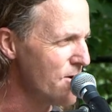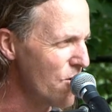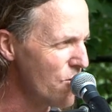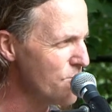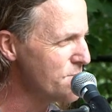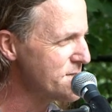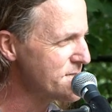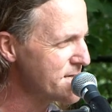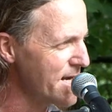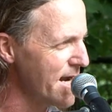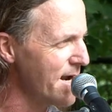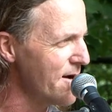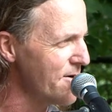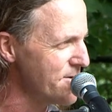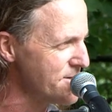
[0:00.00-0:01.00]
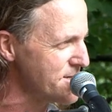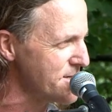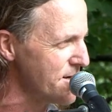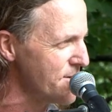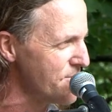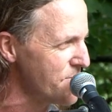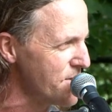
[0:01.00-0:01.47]
Don't be scared of
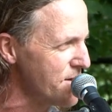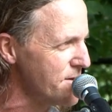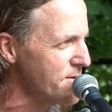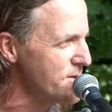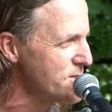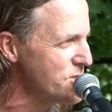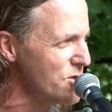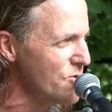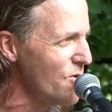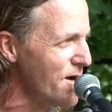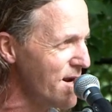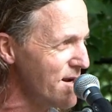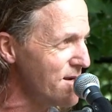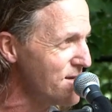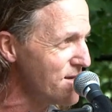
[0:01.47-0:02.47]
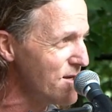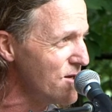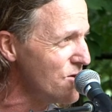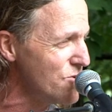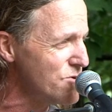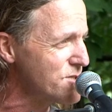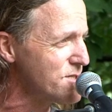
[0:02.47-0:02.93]
something that you ain't
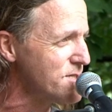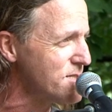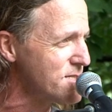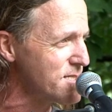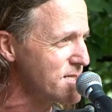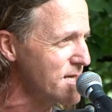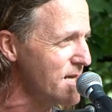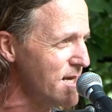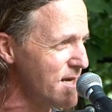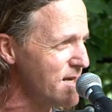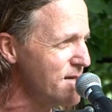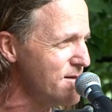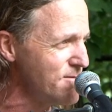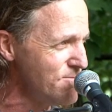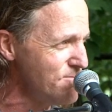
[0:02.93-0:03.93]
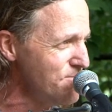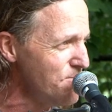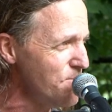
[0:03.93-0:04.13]
used to seeing.